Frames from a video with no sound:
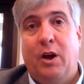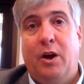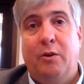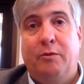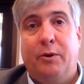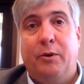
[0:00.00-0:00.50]

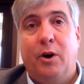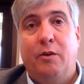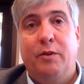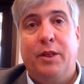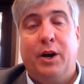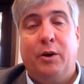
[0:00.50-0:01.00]

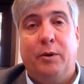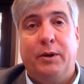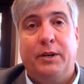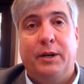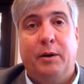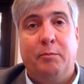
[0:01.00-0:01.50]
over there
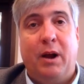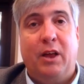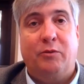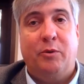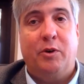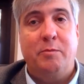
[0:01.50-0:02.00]
at
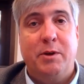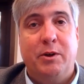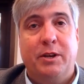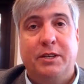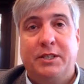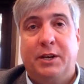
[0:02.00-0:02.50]
Brownsville
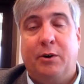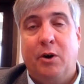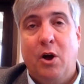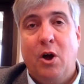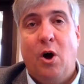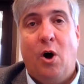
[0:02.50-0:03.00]
Community Center,